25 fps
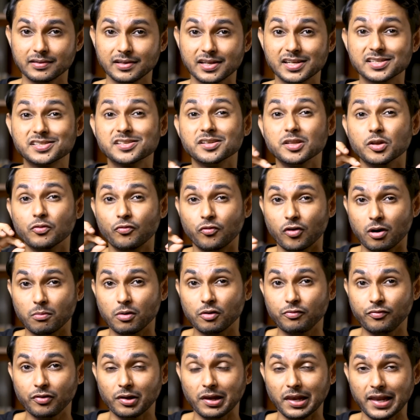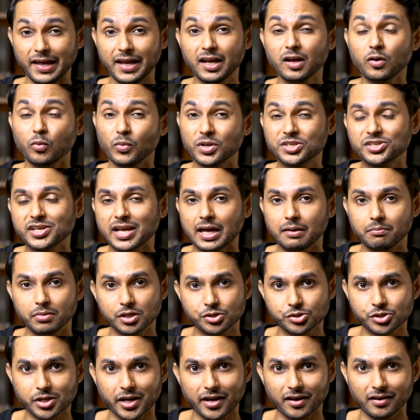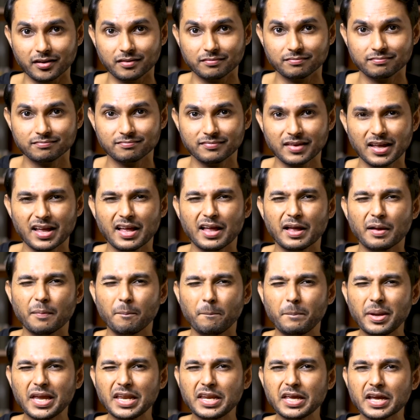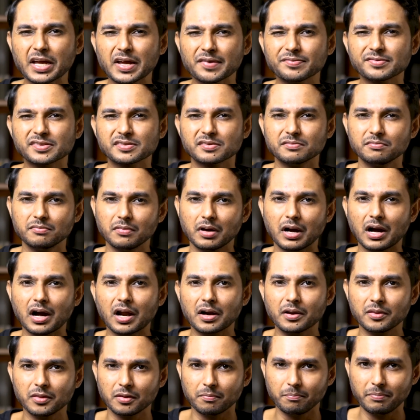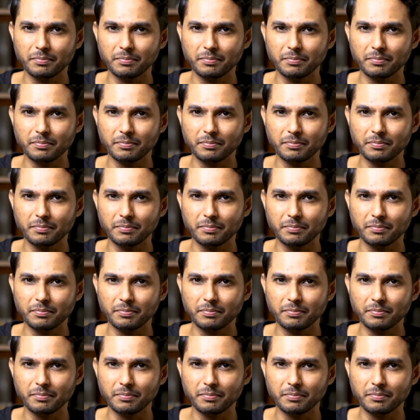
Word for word: It's in the form of a link which can be shared. PDFs aren't the